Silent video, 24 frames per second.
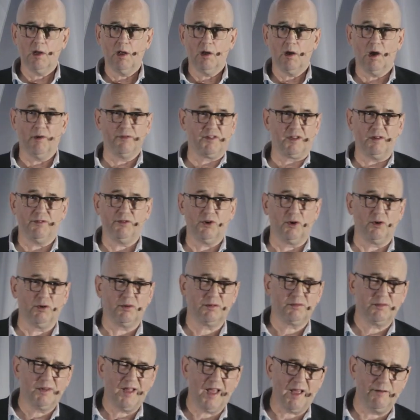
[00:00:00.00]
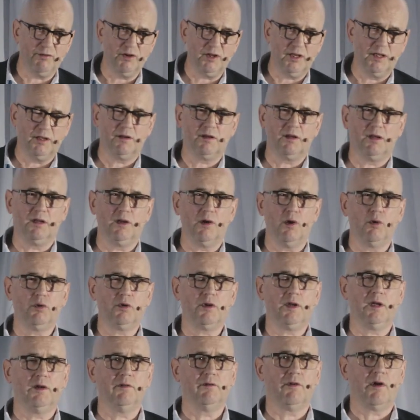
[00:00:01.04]
Obviously, if you're heavy into the
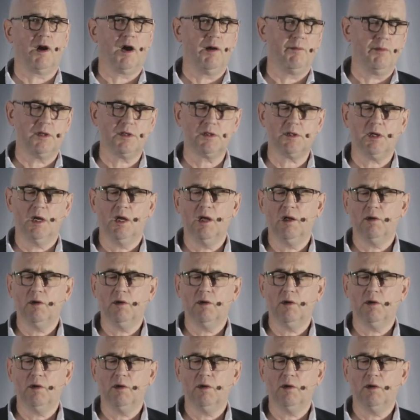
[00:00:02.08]
OT environment